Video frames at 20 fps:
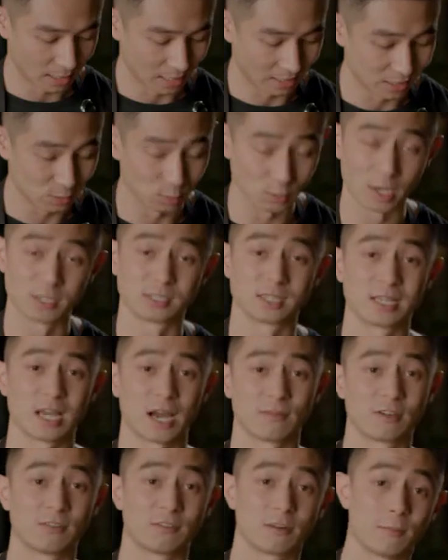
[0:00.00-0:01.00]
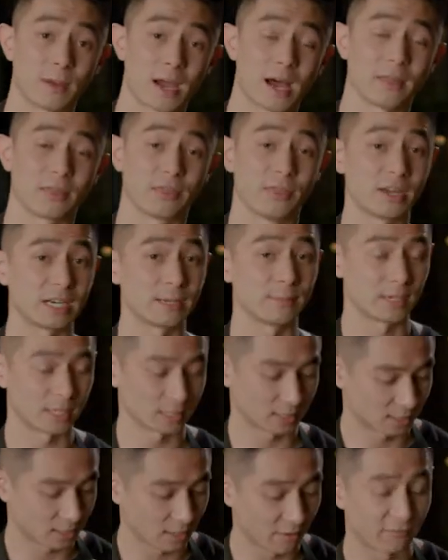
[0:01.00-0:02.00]
And this will go into the oven for about 30
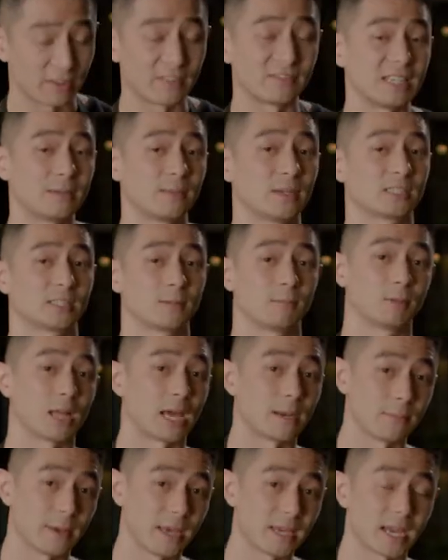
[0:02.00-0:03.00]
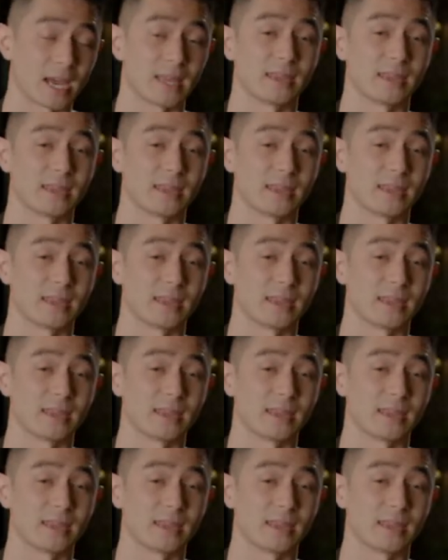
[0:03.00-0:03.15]
minutes, 15 minutes to blind bake,